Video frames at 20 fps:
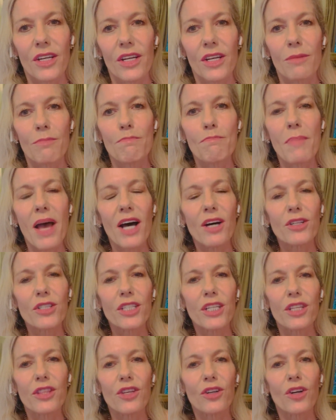
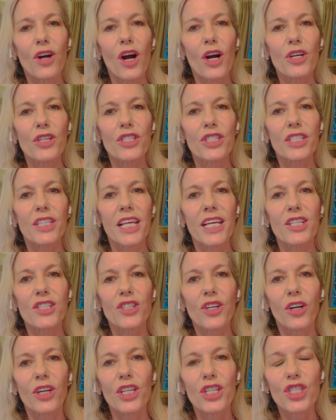Melted their hearts. They
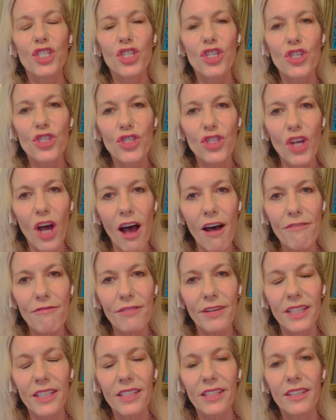started to
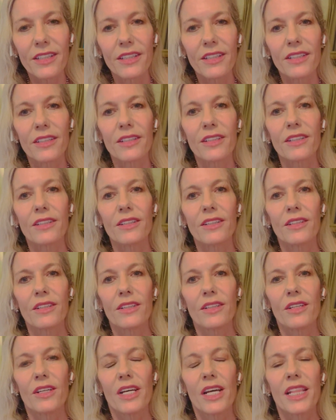soften.
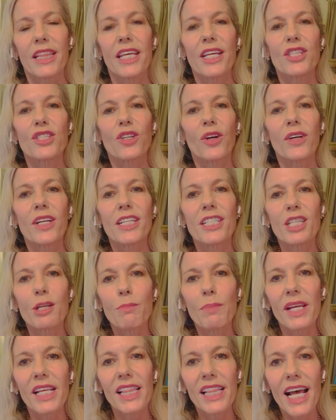They started to
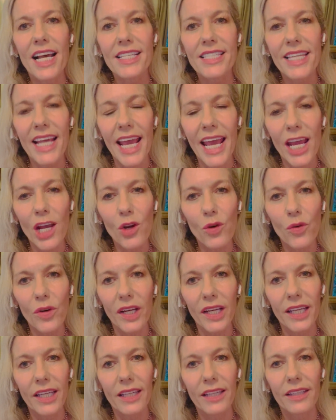be less
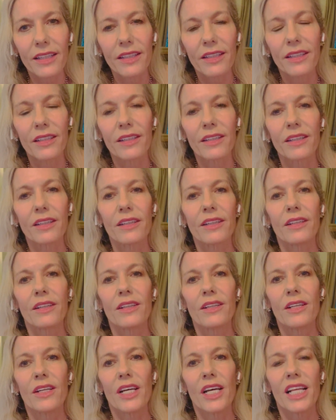angry,
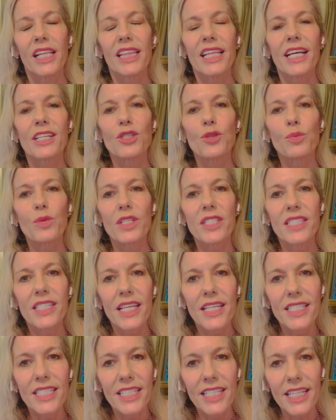less
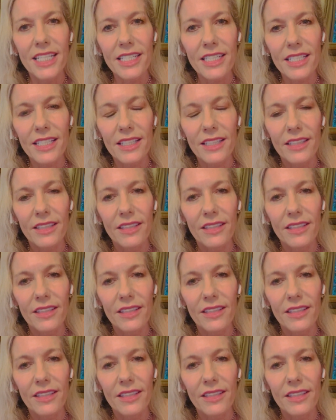resistant,